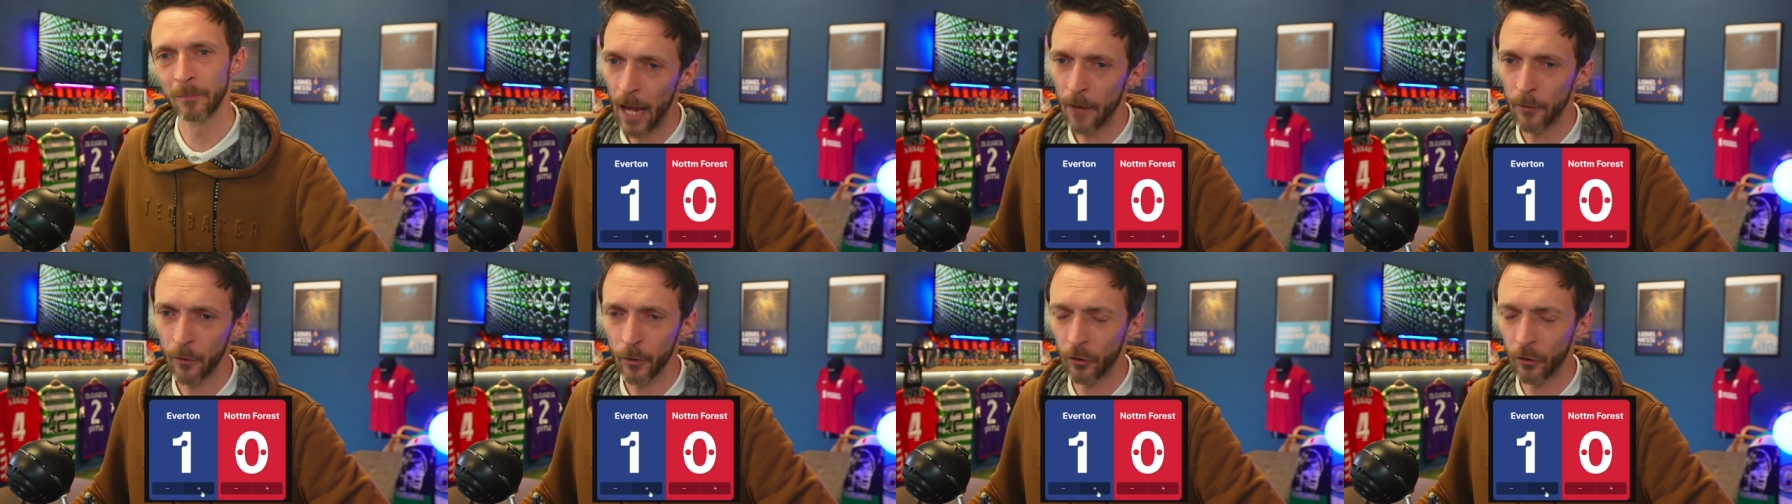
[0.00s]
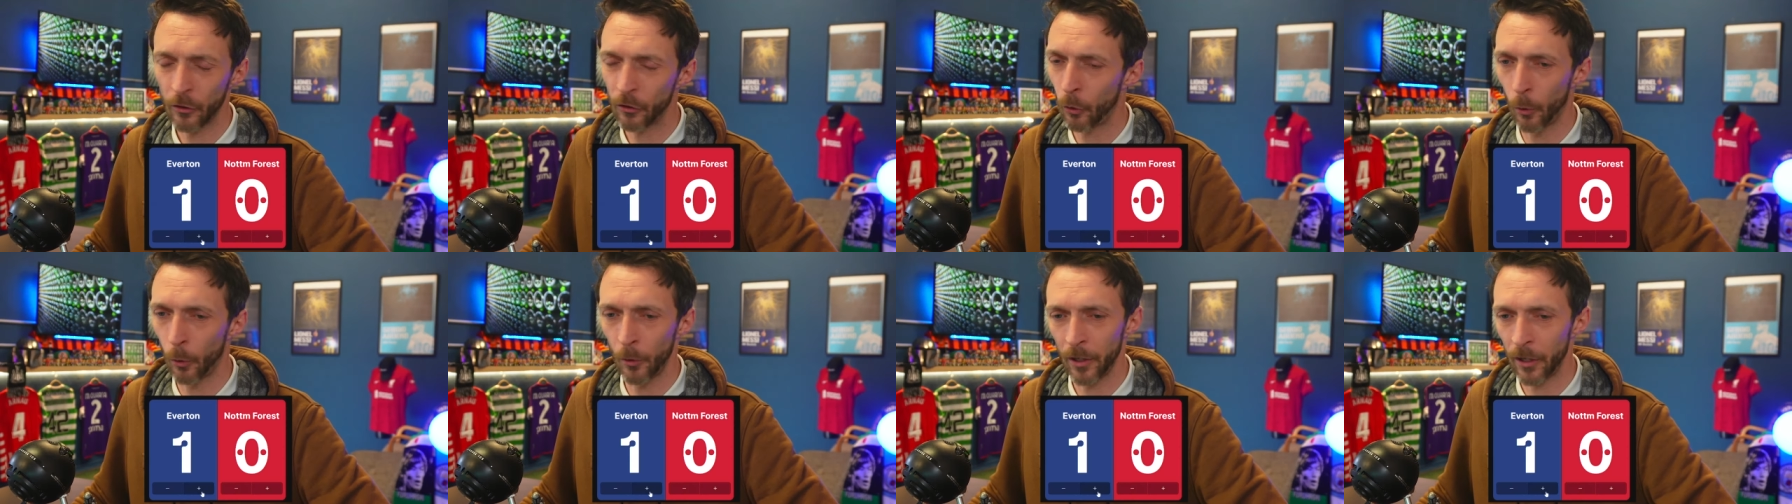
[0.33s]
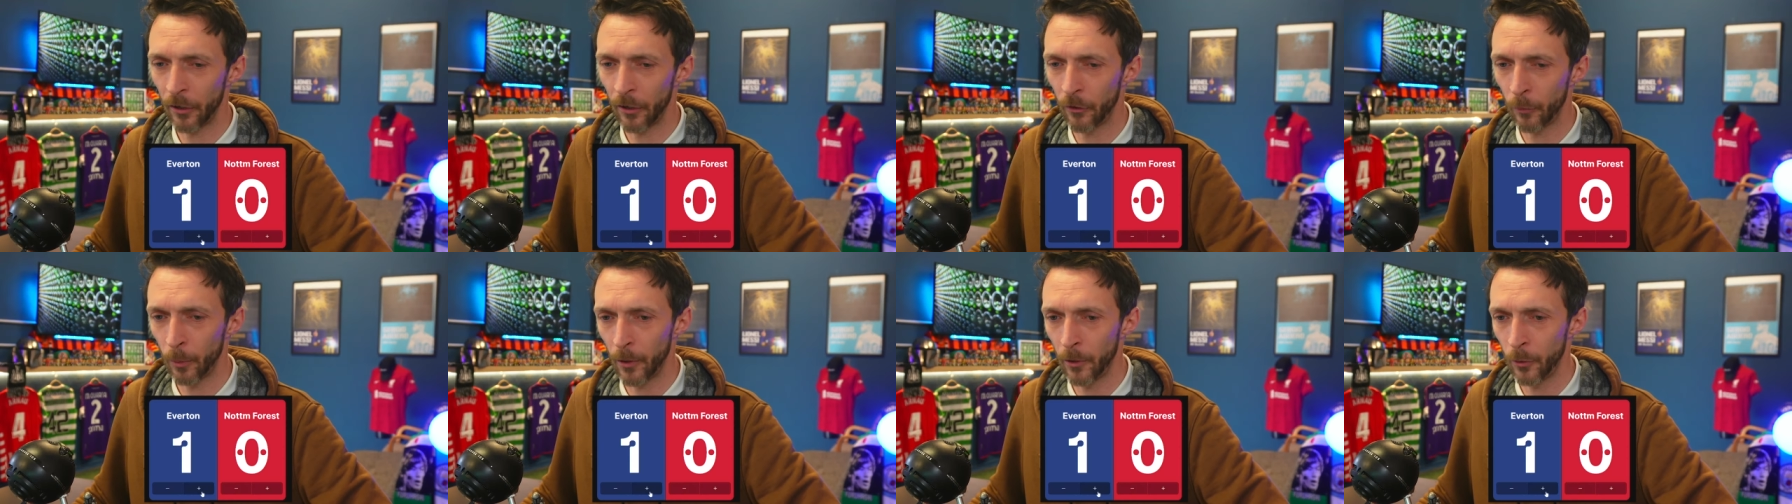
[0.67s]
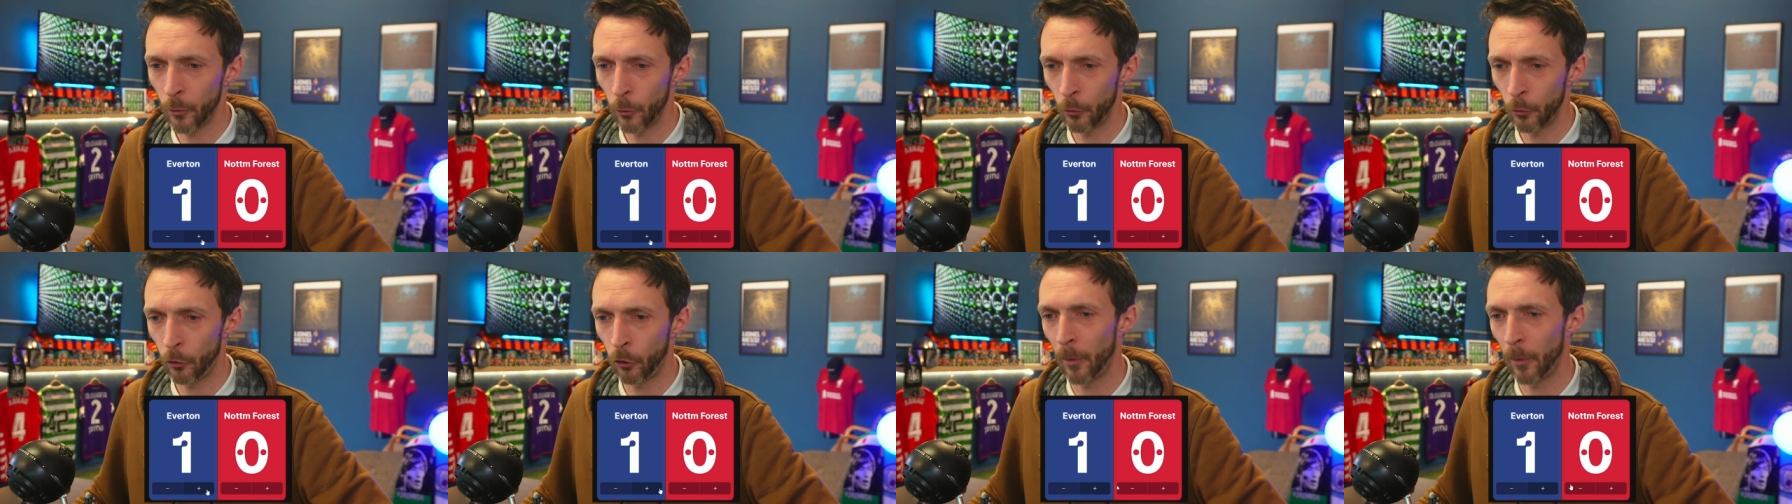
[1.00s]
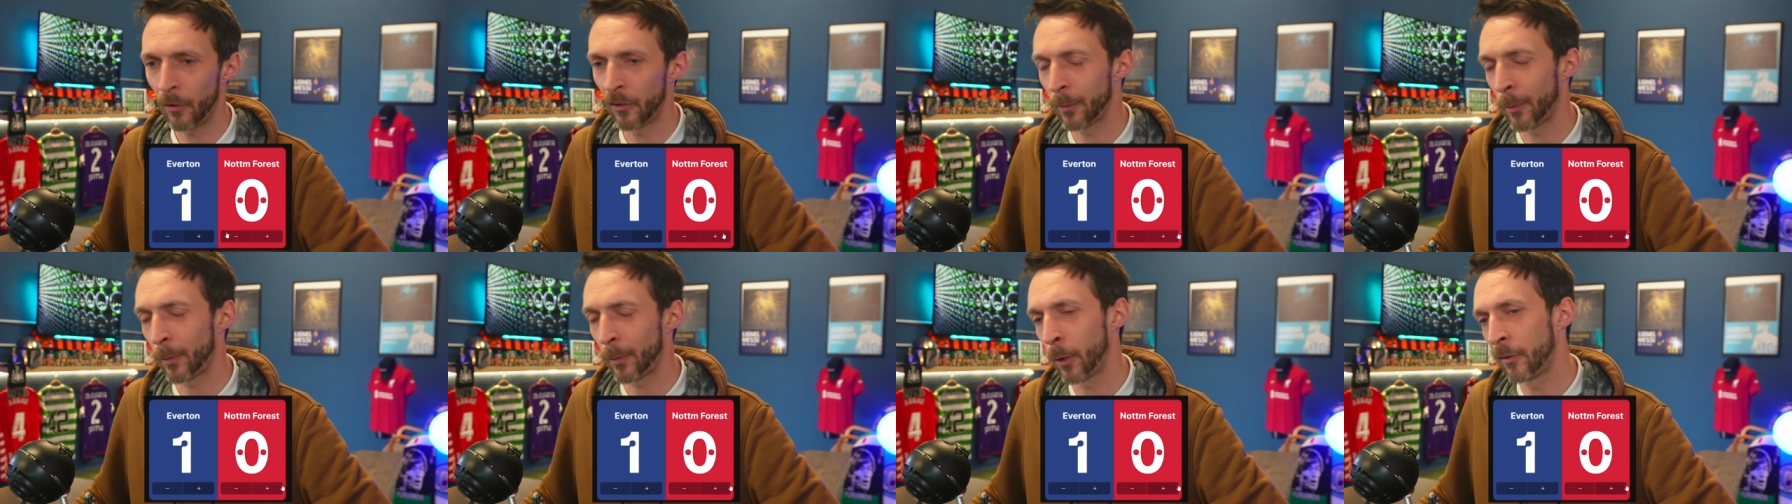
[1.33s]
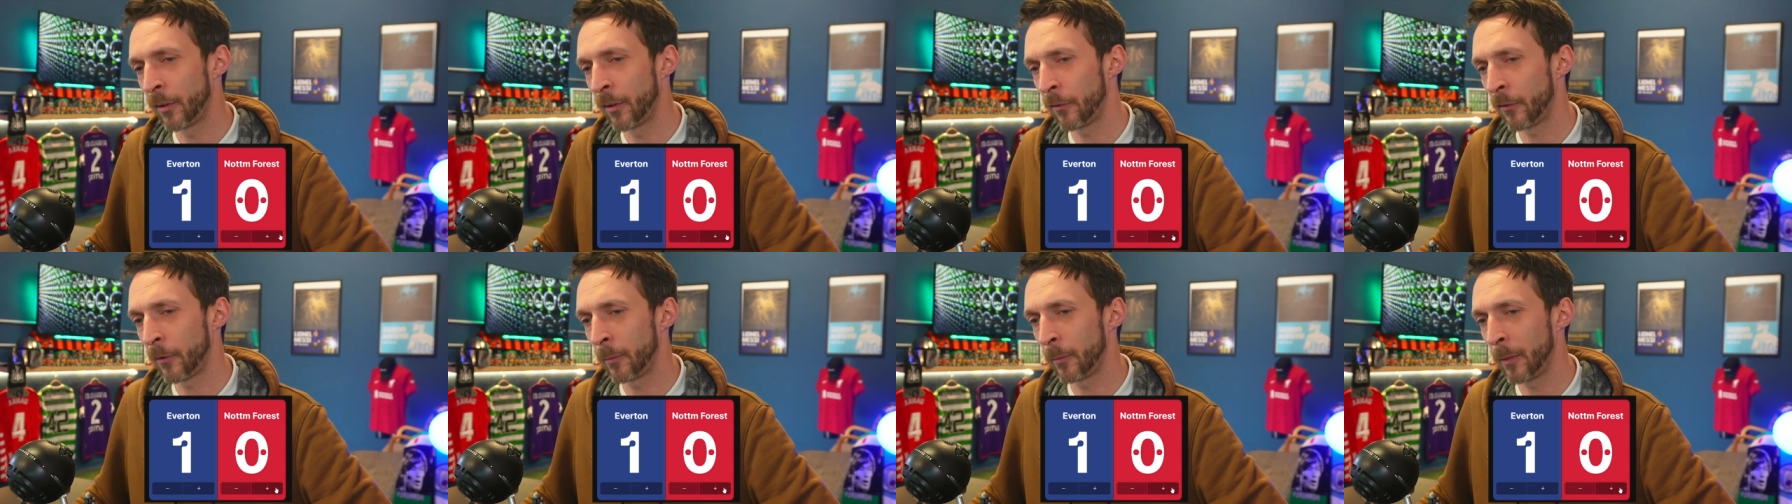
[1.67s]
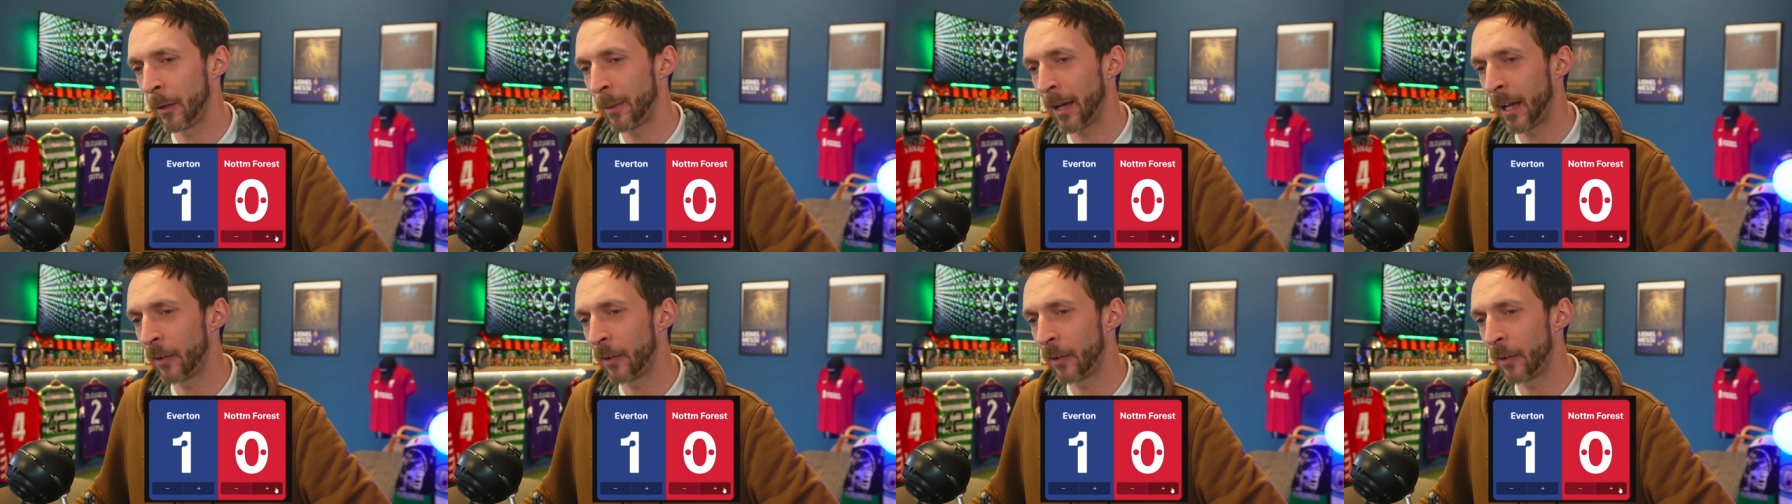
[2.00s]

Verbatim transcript: Everton scoring this one, no two ways about it for me,